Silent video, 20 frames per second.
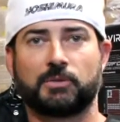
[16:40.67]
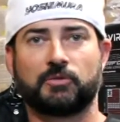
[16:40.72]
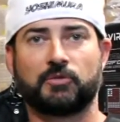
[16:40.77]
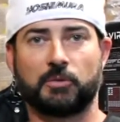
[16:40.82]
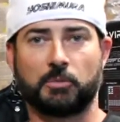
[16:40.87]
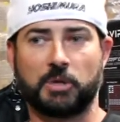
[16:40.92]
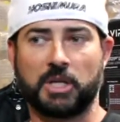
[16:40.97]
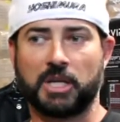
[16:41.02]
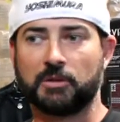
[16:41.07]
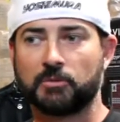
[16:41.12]

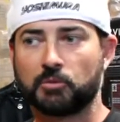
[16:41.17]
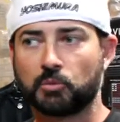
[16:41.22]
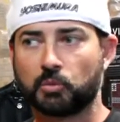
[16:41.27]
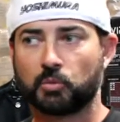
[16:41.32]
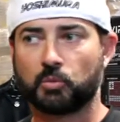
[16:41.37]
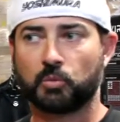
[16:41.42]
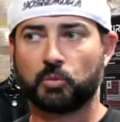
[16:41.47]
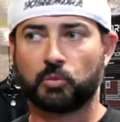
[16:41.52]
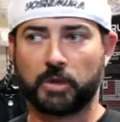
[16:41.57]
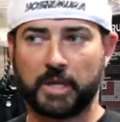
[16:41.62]
For me,
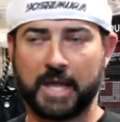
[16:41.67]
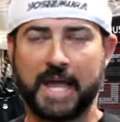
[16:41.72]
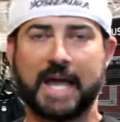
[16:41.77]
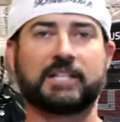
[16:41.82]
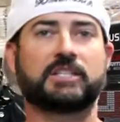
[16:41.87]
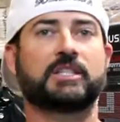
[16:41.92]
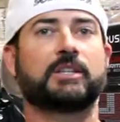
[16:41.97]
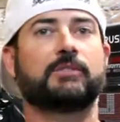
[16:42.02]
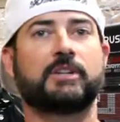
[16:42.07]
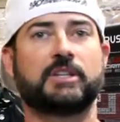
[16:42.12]
the
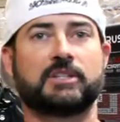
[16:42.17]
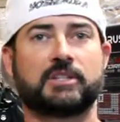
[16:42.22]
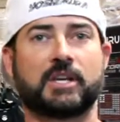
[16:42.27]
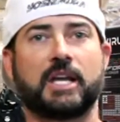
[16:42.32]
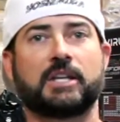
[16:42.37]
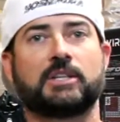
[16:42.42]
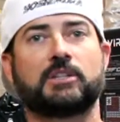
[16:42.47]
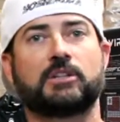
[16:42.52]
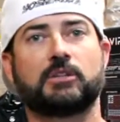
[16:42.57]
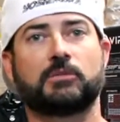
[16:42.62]
activities
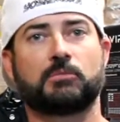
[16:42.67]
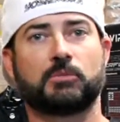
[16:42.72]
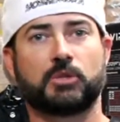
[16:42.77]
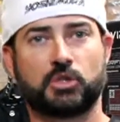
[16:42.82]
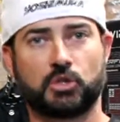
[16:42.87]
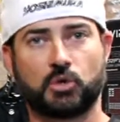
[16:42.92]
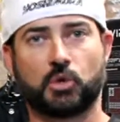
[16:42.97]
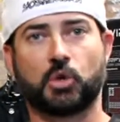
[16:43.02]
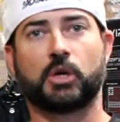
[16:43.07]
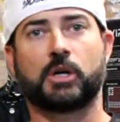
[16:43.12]
I do,
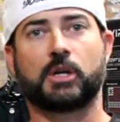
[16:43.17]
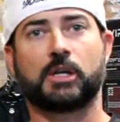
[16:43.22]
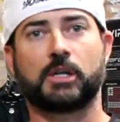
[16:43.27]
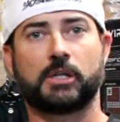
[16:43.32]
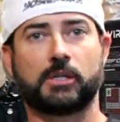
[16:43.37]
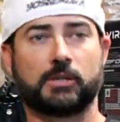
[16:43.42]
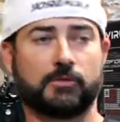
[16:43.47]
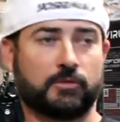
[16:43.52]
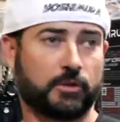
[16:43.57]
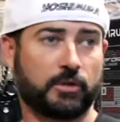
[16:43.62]

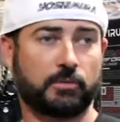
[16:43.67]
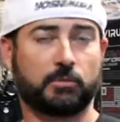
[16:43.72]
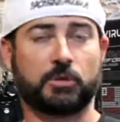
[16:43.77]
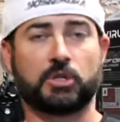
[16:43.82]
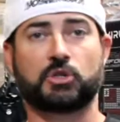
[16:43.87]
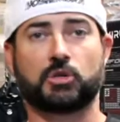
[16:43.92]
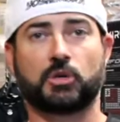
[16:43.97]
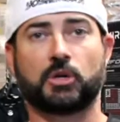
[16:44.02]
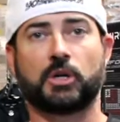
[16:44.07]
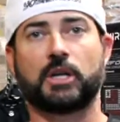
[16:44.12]
for the
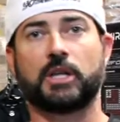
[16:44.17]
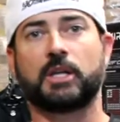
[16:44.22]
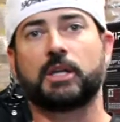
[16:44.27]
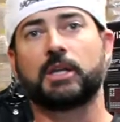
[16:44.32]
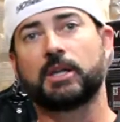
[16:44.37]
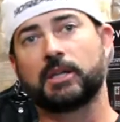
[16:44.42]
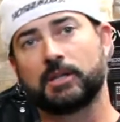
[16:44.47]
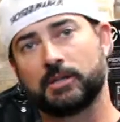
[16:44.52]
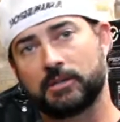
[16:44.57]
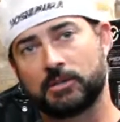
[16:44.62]
majority,
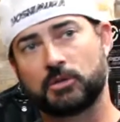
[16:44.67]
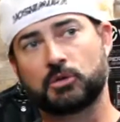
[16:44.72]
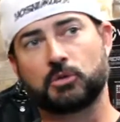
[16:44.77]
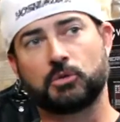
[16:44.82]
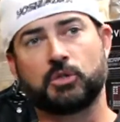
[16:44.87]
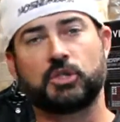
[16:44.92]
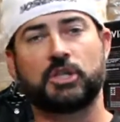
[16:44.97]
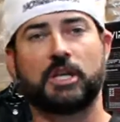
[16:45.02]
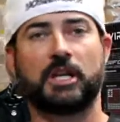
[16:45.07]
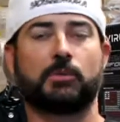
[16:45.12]

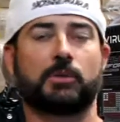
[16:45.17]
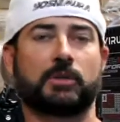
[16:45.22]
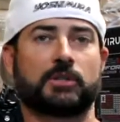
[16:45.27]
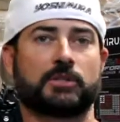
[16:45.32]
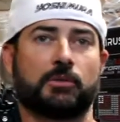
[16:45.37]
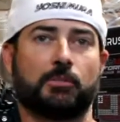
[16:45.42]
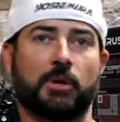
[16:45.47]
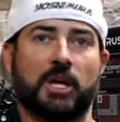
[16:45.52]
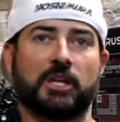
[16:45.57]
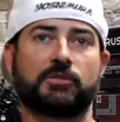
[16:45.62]
cool jade
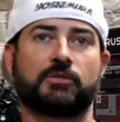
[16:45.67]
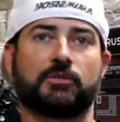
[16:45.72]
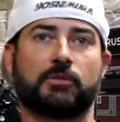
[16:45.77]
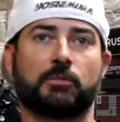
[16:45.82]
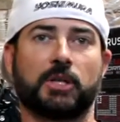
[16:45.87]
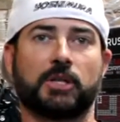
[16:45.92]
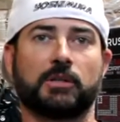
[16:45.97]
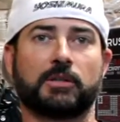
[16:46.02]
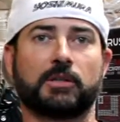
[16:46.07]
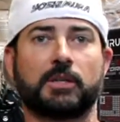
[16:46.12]
works the best for
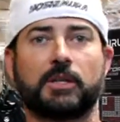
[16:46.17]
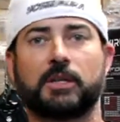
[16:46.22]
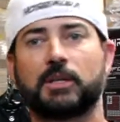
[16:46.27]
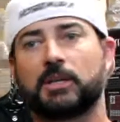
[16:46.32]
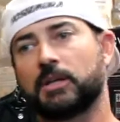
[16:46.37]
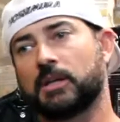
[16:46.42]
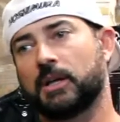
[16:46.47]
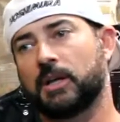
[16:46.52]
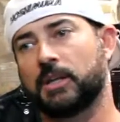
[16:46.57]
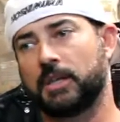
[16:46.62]
me.
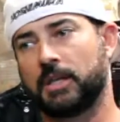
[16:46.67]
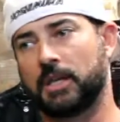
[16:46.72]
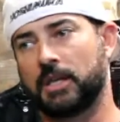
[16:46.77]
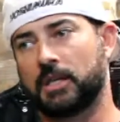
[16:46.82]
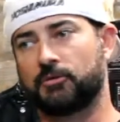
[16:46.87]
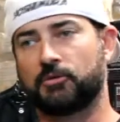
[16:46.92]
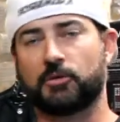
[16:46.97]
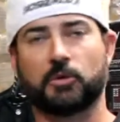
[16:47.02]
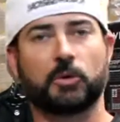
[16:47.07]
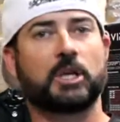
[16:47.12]
And
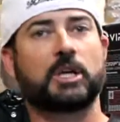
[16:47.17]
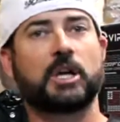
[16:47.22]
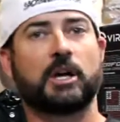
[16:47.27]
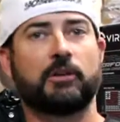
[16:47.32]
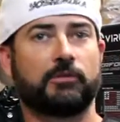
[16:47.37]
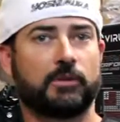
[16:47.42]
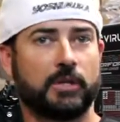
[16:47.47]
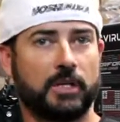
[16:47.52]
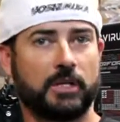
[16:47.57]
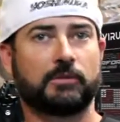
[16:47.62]
then for
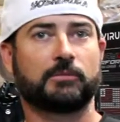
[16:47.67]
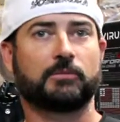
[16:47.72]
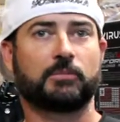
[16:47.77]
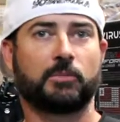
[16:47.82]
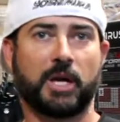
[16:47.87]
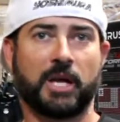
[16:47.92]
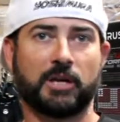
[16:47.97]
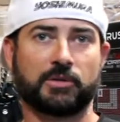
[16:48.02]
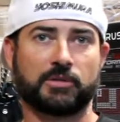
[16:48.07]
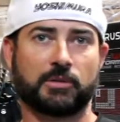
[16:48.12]
recovery,
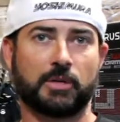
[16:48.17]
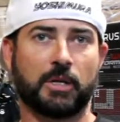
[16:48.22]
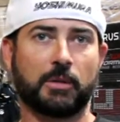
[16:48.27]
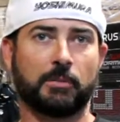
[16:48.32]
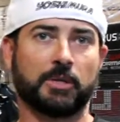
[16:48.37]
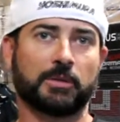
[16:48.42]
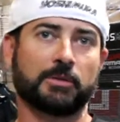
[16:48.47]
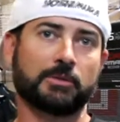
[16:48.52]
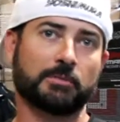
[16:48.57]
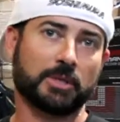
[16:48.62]

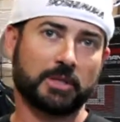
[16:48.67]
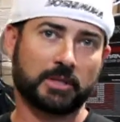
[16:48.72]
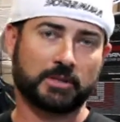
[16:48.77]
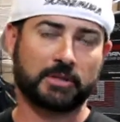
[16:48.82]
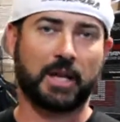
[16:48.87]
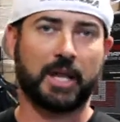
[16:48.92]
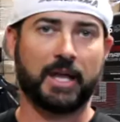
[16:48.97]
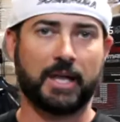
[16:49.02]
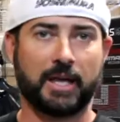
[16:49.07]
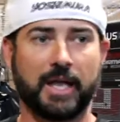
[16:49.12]
bioceramic,
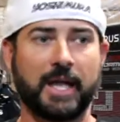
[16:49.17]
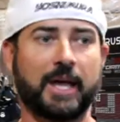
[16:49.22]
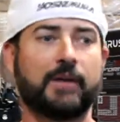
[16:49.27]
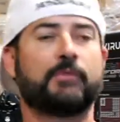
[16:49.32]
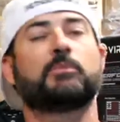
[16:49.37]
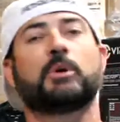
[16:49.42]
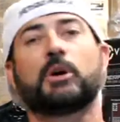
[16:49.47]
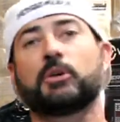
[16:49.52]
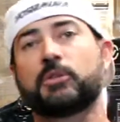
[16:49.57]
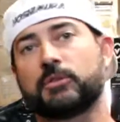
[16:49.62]
because I
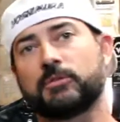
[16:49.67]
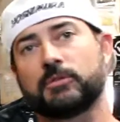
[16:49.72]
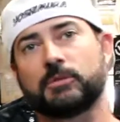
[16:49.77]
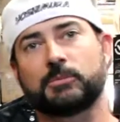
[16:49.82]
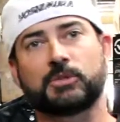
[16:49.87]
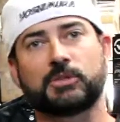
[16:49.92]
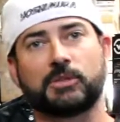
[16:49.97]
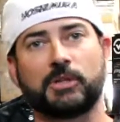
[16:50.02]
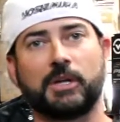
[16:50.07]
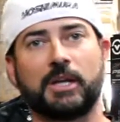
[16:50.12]
have both of
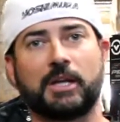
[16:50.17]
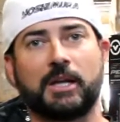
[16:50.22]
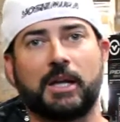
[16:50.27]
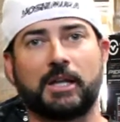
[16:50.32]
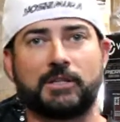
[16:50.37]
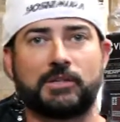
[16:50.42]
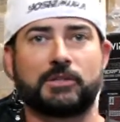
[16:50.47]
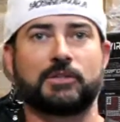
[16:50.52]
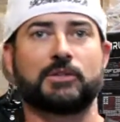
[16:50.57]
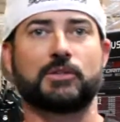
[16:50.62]
them, so
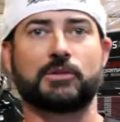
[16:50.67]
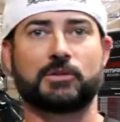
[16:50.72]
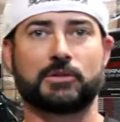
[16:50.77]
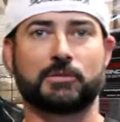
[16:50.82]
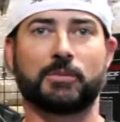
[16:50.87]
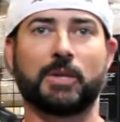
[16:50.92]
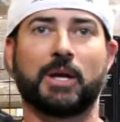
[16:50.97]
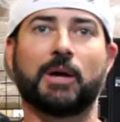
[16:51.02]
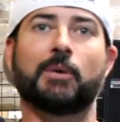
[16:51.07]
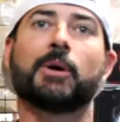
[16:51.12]
I just use
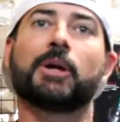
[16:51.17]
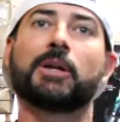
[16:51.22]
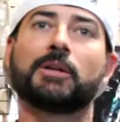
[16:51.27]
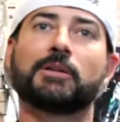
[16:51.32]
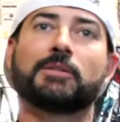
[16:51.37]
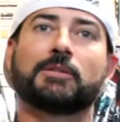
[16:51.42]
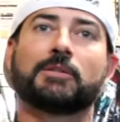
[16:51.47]
them that way.